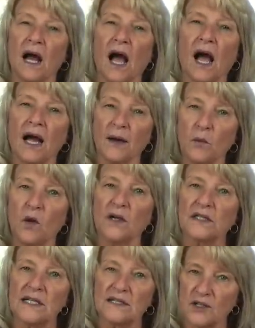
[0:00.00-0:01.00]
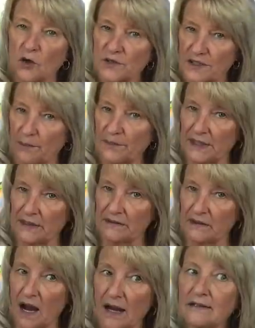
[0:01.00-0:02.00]
I want to sew
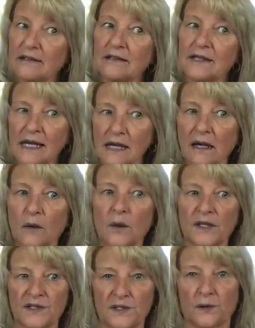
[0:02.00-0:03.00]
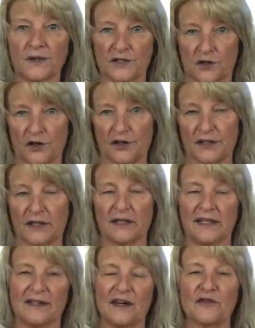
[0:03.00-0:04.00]
something. I think I want to sew a skirt.
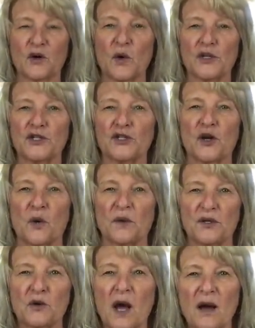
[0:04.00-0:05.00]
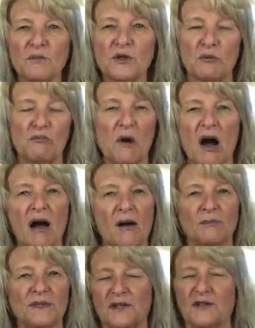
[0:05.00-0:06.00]
And of course, you know, when you come to
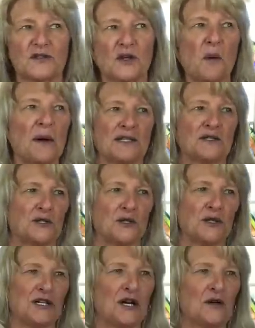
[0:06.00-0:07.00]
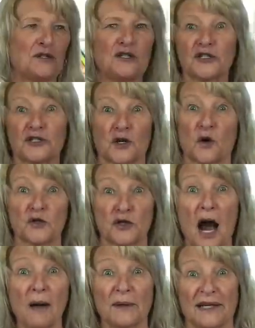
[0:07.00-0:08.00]
Mom's sewing studio, you just go
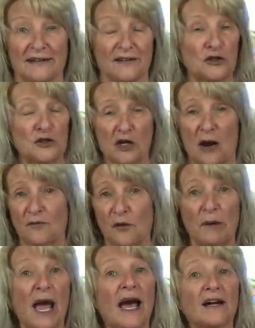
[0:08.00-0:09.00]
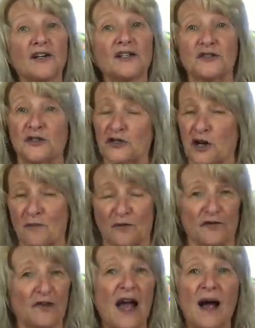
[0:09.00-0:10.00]
shopping. You shop for patterns, you shop
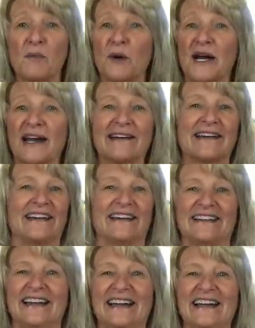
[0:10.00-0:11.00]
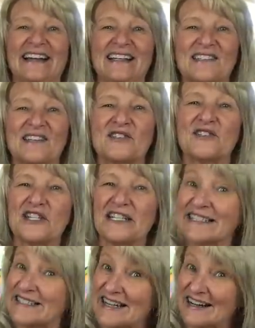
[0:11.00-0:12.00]
for fabric. And so she
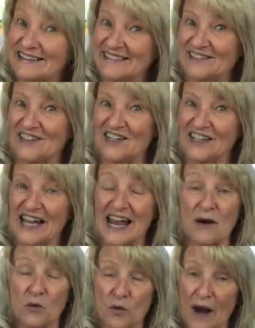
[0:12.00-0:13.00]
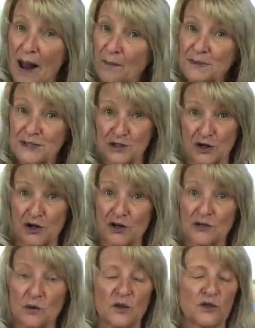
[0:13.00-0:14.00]
decided on a wrap
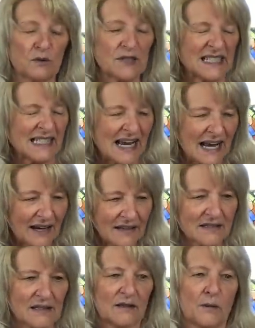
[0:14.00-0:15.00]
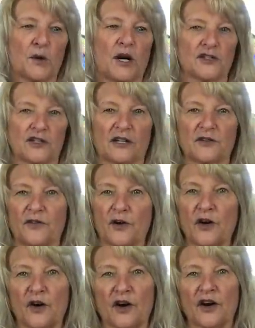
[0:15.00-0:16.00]
skirt, which was an excellent project
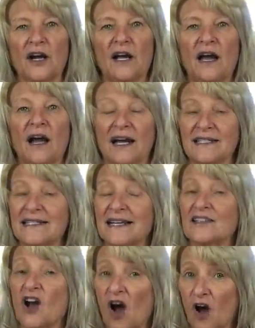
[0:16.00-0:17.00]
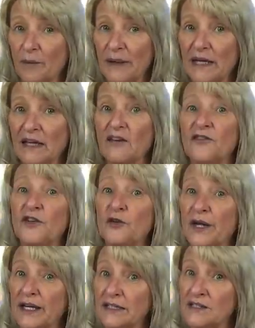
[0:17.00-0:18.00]
for her. I said, call me if
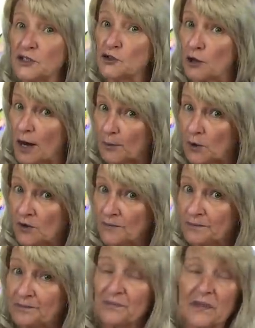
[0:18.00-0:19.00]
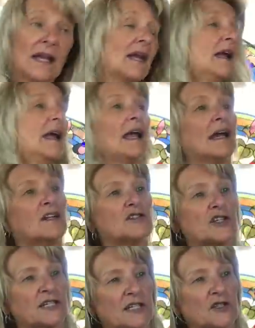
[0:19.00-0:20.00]
you get into trouble. And
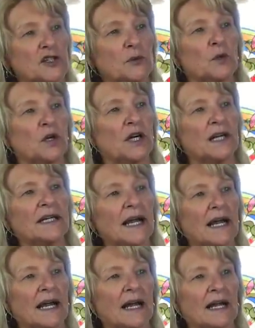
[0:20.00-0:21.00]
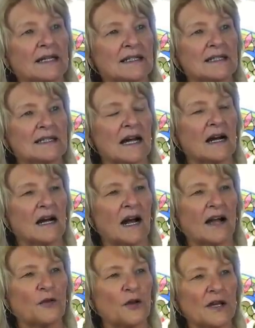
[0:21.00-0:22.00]
she said she would. And uh,
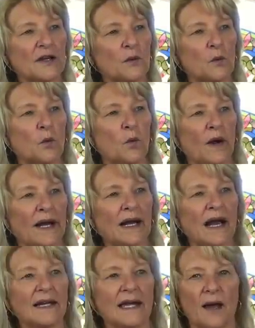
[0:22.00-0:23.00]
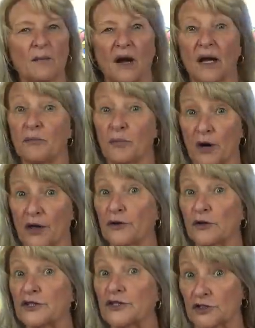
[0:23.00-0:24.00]
I think when I get my
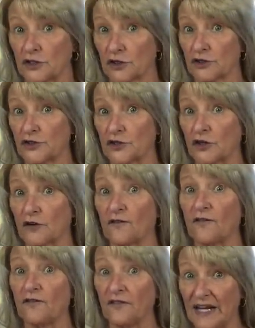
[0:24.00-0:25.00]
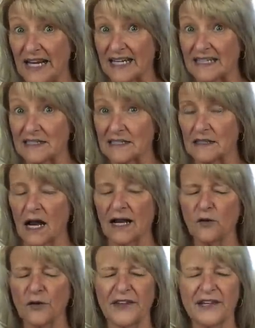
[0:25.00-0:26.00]
brother's serger fixed, I
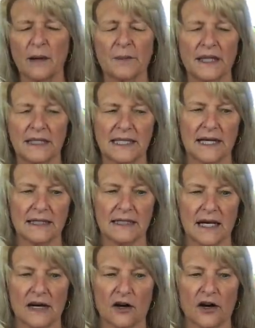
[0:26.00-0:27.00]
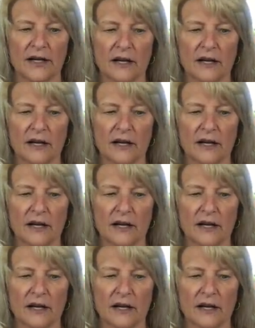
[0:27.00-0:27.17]
don't think I'm going to take it to Eric.